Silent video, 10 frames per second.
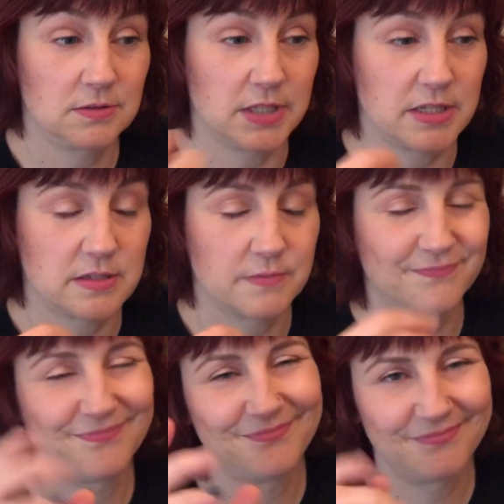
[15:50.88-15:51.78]
that's
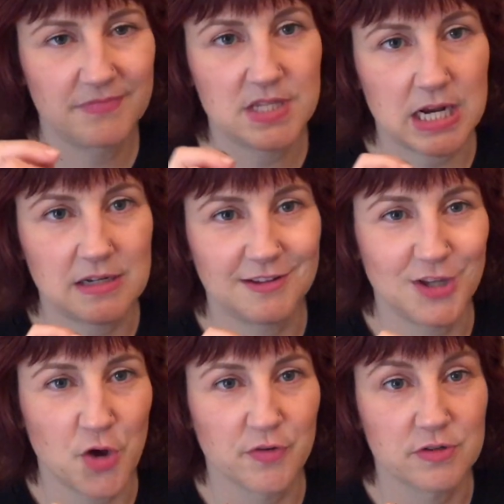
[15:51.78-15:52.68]

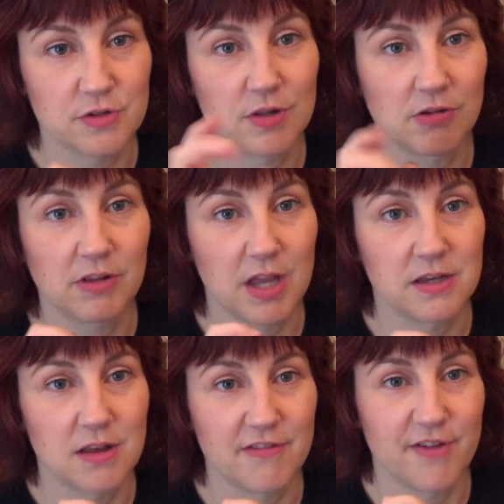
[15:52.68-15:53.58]
technically over, so clearly I
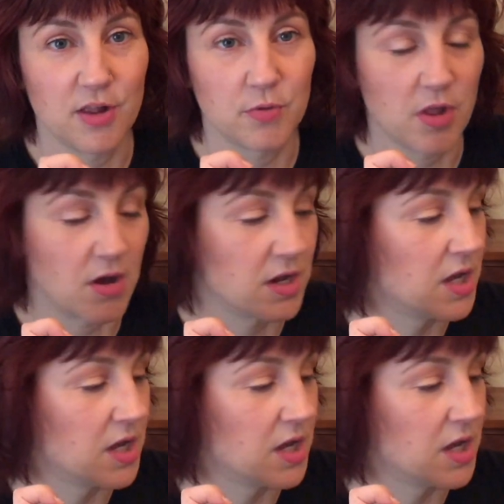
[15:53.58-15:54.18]
did not follow along.